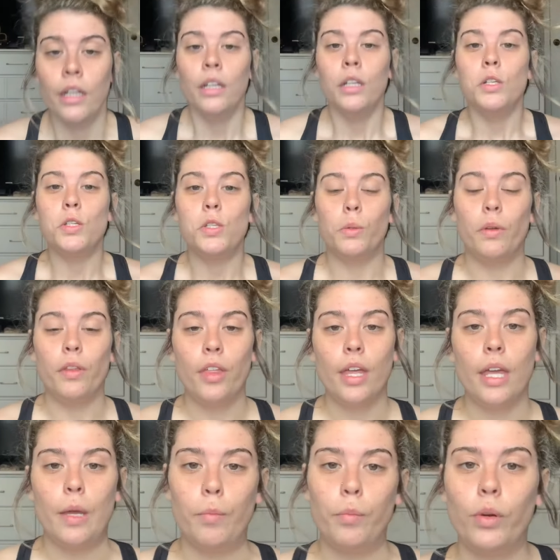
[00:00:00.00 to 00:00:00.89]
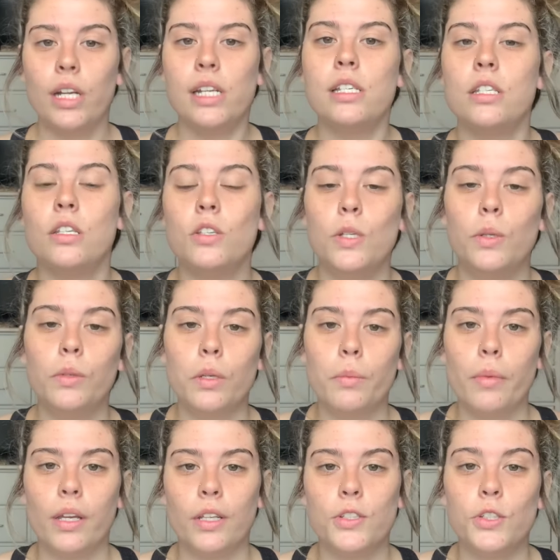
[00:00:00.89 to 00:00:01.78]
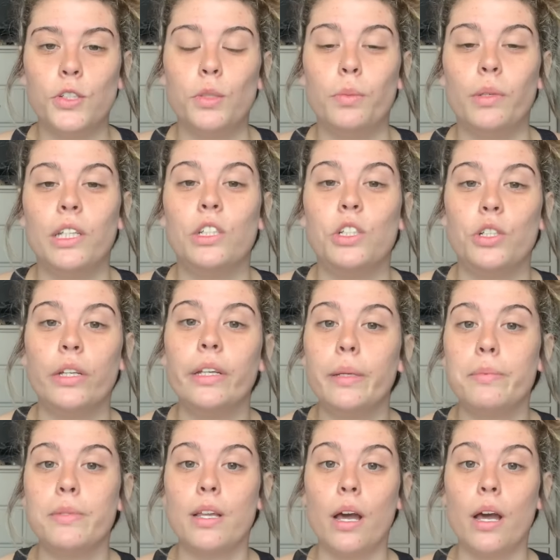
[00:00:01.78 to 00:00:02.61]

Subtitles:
So with hip raises, you want to make sure you're bringing your hips